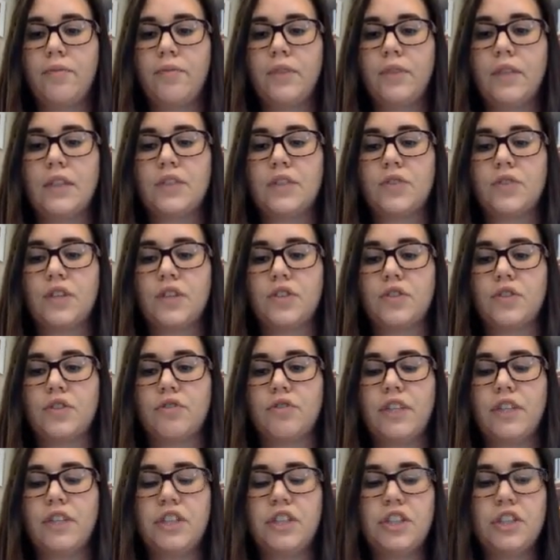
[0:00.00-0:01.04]
These
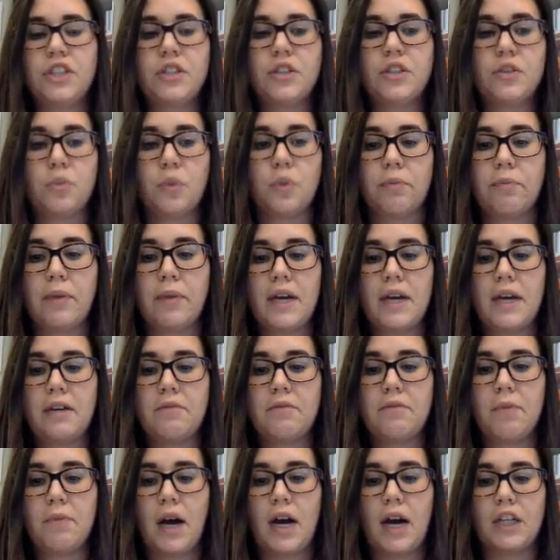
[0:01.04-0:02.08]
reservations were
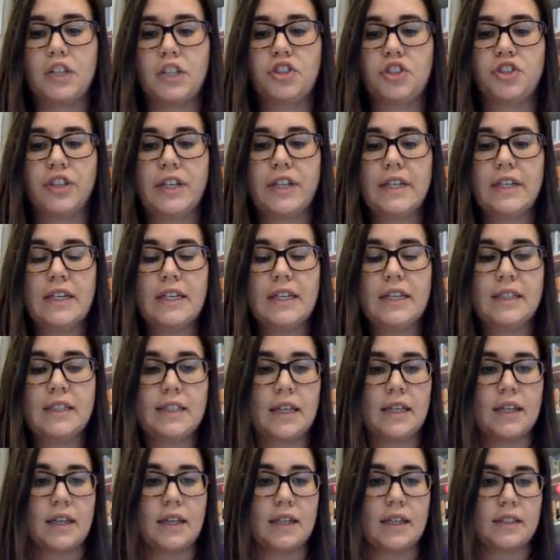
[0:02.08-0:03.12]
made by treaties
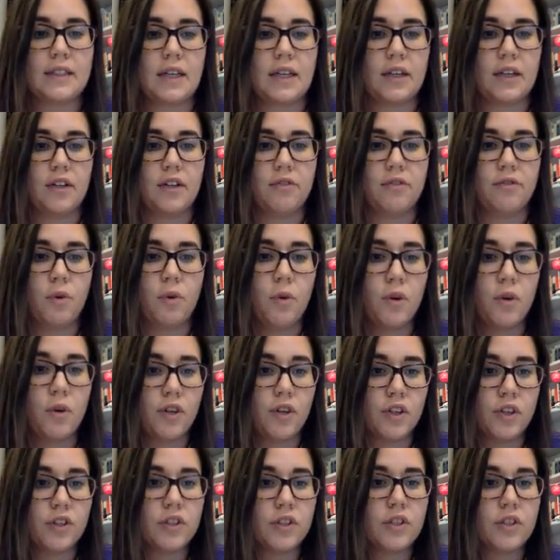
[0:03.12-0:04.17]
and executive
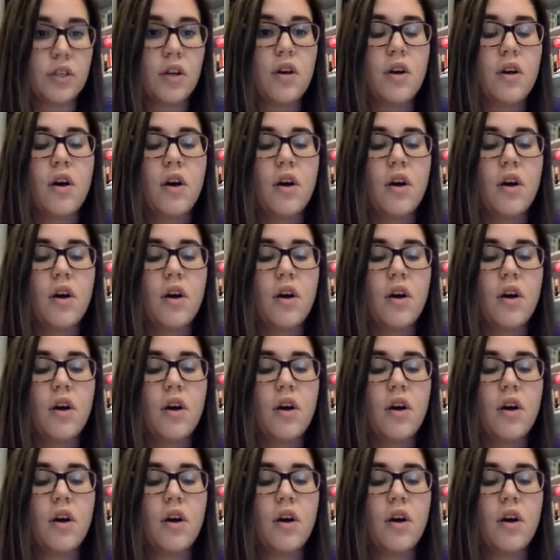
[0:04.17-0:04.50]
orders,